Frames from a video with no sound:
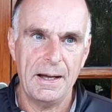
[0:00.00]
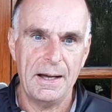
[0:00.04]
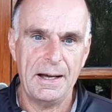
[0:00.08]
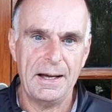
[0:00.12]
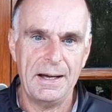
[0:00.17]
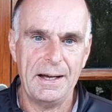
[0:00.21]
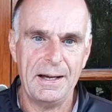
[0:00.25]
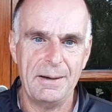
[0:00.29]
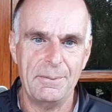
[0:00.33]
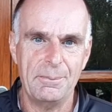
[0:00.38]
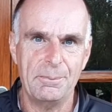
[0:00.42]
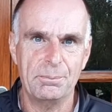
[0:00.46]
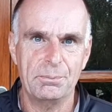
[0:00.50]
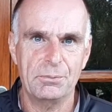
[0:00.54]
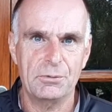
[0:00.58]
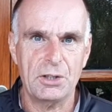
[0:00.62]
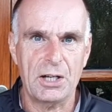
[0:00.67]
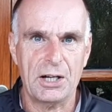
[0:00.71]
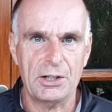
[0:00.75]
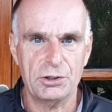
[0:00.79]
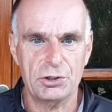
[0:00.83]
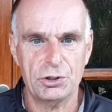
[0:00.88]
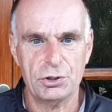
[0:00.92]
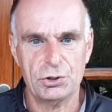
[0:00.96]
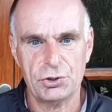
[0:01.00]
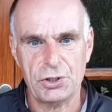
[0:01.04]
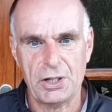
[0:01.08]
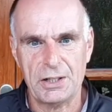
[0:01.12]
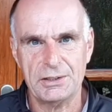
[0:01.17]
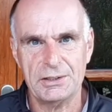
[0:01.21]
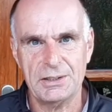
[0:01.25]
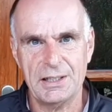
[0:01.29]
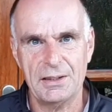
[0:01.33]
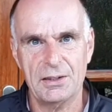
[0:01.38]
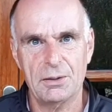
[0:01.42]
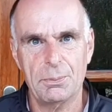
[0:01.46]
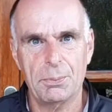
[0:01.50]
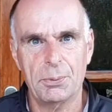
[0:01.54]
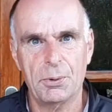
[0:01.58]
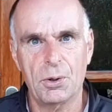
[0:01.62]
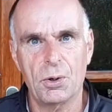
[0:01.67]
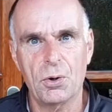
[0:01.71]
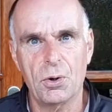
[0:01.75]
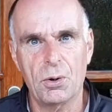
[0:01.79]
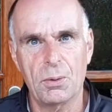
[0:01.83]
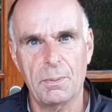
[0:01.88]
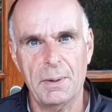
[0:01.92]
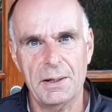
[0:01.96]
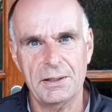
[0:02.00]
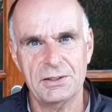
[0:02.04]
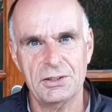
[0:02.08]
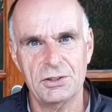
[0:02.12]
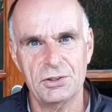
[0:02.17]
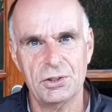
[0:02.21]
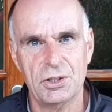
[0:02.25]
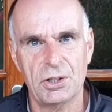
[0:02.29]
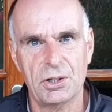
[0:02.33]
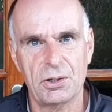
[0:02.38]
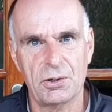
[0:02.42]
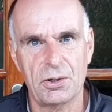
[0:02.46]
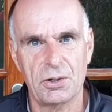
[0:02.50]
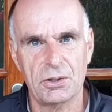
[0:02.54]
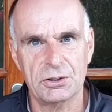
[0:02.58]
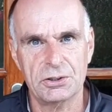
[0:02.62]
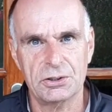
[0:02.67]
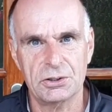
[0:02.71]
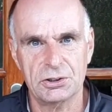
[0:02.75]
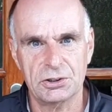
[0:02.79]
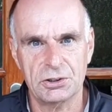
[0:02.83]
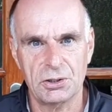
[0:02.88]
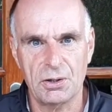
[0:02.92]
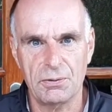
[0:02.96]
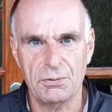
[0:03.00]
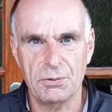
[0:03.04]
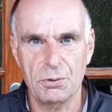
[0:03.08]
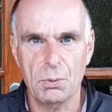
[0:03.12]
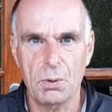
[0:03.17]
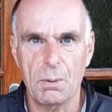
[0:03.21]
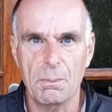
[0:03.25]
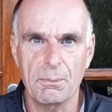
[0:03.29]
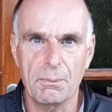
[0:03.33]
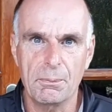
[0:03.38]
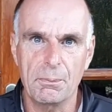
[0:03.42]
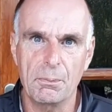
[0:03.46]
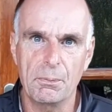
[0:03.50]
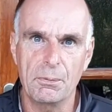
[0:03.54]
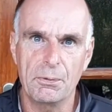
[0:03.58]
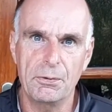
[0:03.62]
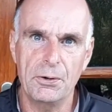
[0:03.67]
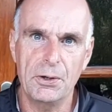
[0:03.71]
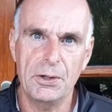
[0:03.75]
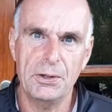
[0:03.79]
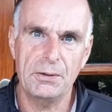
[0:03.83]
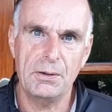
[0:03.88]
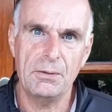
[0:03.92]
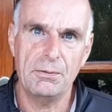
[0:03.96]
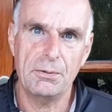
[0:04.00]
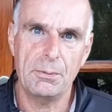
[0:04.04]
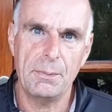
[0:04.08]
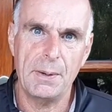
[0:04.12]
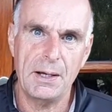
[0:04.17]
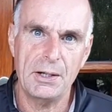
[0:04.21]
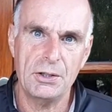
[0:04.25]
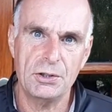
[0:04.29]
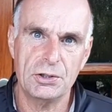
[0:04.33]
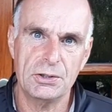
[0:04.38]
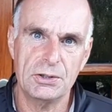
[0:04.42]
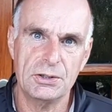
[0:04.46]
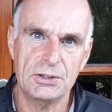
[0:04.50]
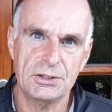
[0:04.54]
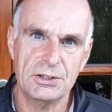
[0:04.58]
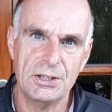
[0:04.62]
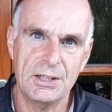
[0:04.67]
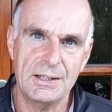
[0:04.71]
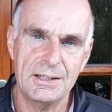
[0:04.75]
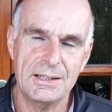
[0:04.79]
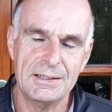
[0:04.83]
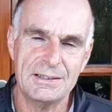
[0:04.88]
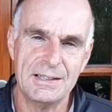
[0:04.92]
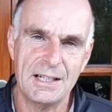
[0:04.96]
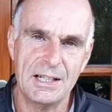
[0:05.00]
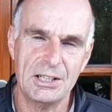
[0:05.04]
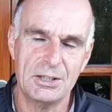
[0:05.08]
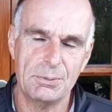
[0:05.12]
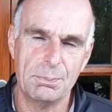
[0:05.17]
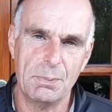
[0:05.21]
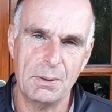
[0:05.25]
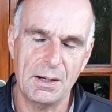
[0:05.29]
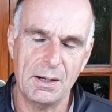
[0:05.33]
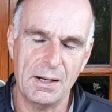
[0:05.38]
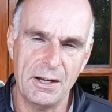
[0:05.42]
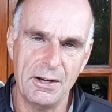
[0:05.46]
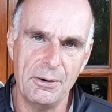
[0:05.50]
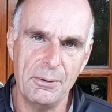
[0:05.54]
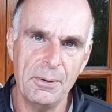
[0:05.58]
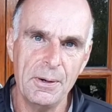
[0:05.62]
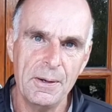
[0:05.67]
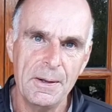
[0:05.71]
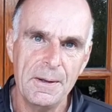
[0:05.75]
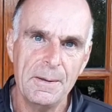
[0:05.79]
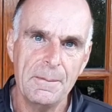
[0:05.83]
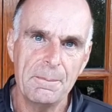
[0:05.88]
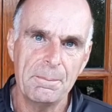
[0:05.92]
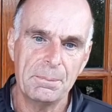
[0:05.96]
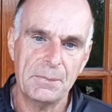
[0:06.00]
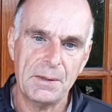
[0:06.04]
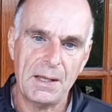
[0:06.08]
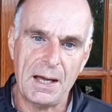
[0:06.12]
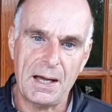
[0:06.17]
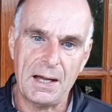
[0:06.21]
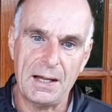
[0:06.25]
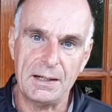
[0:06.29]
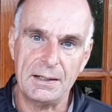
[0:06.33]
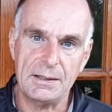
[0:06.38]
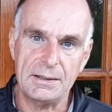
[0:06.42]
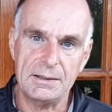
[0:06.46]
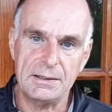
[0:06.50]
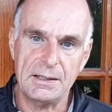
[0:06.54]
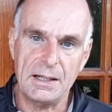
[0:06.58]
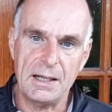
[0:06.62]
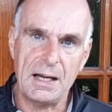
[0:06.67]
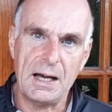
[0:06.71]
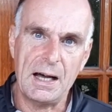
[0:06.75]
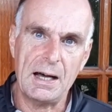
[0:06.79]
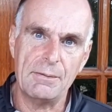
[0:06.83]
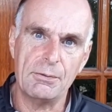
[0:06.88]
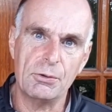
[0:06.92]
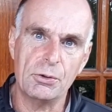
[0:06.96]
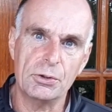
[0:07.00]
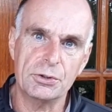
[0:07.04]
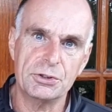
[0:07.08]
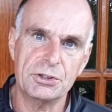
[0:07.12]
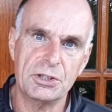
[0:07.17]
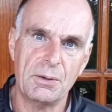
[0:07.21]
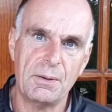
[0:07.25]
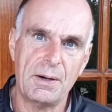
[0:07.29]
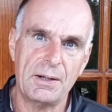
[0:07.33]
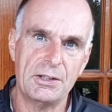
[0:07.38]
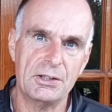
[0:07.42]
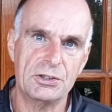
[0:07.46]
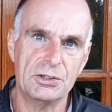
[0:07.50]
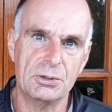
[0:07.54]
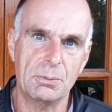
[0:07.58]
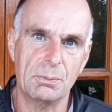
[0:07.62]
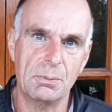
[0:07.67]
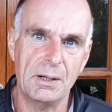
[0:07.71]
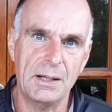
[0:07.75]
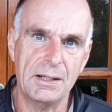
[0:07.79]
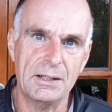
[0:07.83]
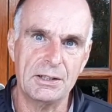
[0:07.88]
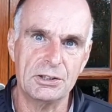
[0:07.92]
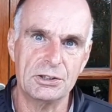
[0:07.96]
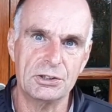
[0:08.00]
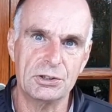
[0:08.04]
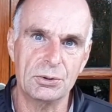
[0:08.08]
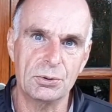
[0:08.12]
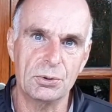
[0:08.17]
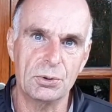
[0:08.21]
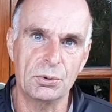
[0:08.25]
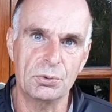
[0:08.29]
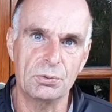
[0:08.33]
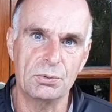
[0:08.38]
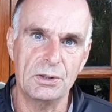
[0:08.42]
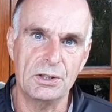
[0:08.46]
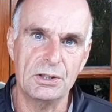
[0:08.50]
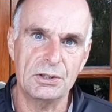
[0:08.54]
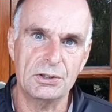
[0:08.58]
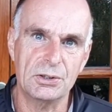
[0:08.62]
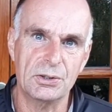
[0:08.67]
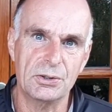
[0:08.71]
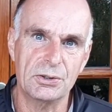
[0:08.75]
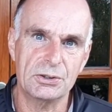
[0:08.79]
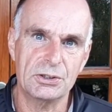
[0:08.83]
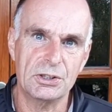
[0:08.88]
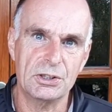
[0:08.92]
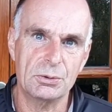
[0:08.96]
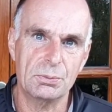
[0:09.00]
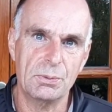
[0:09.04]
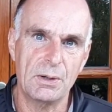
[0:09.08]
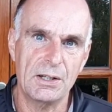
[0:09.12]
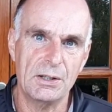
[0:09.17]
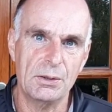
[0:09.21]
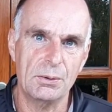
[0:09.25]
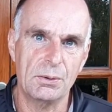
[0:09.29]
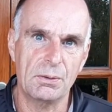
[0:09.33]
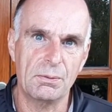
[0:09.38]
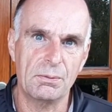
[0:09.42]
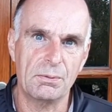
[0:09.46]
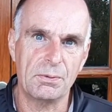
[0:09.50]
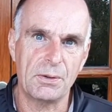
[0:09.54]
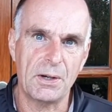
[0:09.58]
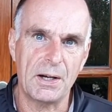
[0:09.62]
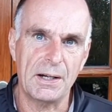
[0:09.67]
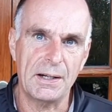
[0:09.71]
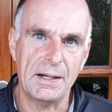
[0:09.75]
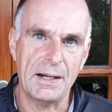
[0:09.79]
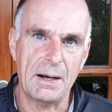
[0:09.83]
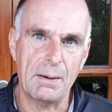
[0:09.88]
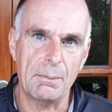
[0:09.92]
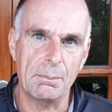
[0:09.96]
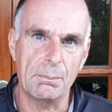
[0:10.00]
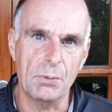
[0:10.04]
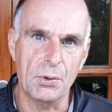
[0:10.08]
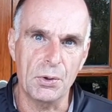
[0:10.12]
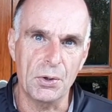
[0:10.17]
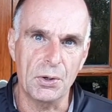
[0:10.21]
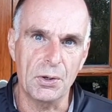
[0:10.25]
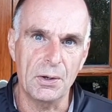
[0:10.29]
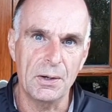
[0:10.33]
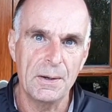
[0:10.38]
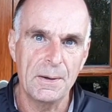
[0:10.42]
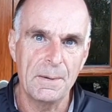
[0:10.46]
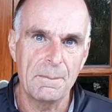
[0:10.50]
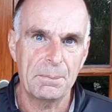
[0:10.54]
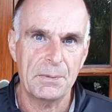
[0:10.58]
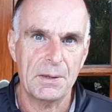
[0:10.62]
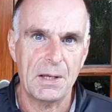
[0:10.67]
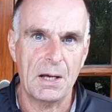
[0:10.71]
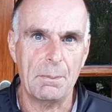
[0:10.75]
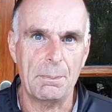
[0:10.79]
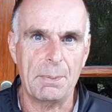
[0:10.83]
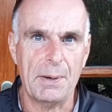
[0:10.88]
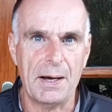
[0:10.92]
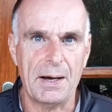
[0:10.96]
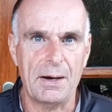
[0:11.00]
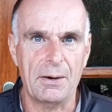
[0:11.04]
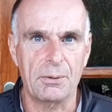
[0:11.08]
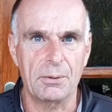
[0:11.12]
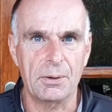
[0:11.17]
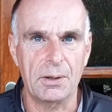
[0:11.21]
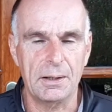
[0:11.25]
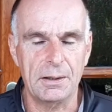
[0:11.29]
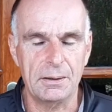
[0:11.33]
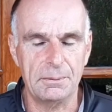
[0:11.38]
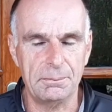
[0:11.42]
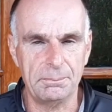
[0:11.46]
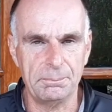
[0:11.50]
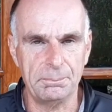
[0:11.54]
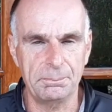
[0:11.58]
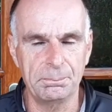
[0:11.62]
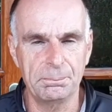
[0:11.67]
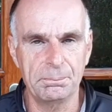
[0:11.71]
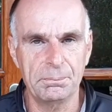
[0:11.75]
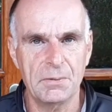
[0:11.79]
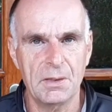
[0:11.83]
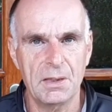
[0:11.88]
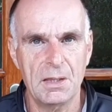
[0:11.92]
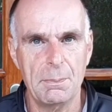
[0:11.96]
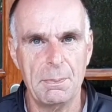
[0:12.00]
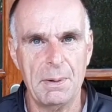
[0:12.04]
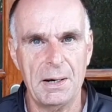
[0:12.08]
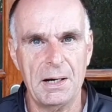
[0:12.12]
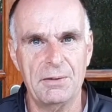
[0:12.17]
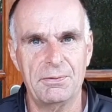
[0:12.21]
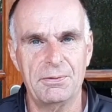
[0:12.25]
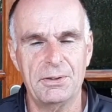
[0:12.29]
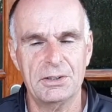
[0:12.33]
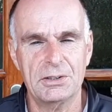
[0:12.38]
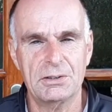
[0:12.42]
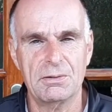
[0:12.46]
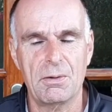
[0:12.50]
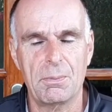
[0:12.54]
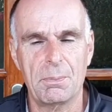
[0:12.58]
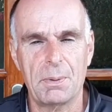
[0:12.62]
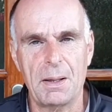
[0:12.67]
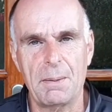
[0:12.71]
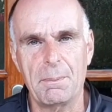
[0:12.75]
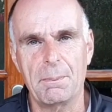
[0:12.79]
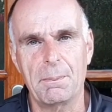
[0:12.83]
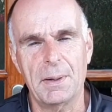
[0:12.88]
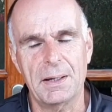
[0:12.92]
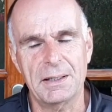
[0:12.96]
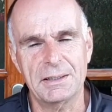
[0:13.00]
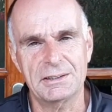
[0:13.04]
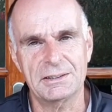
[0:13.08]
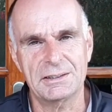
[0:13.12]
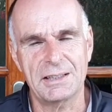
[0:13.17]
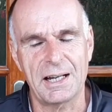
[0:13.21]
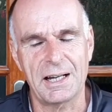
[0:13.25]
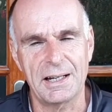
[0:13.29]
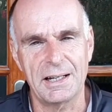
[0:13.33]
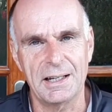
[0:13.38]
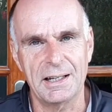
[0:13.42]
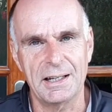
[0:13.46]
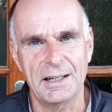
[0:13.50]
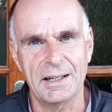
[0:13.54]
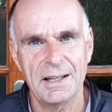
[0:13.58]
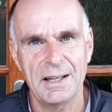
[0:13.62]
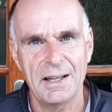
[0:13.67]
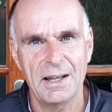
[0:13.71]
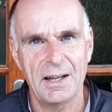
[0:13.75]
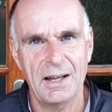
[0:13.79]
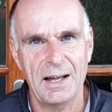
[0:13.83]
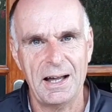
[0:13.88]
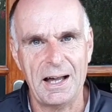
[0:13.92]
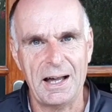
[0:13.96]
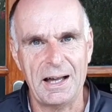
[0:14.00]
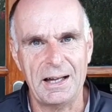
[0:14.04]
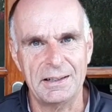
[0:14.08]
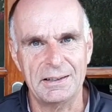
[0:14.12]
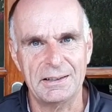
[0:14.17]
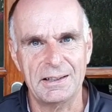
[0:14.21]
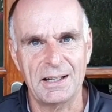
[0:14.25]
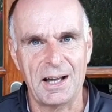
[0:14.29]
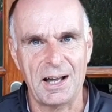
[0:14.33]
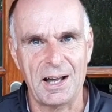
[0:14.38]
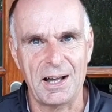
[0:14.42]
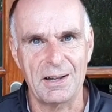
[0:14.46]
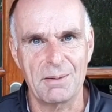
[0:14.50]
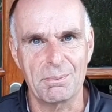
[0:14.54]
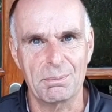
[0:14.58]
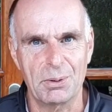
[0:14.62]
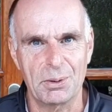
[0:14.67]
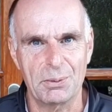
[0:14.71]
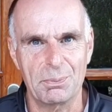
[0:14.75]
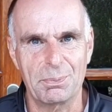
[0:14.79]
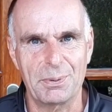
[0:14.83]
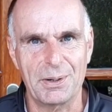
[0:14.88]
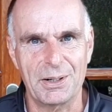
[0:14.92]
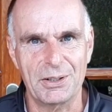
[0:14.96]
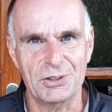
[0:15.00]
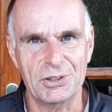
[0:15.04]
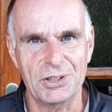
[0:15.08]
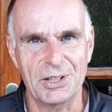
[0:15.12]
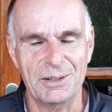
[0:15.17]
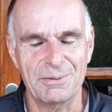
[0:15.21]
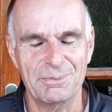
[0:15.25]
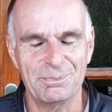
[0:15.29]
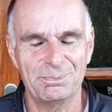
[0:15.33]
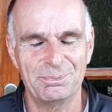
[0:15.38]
I just try to get the core message across. So if you want further information, see the text below. And I've also added some links to good resources where you can find out more about the benefits of a plant-based diet and high blood pressure.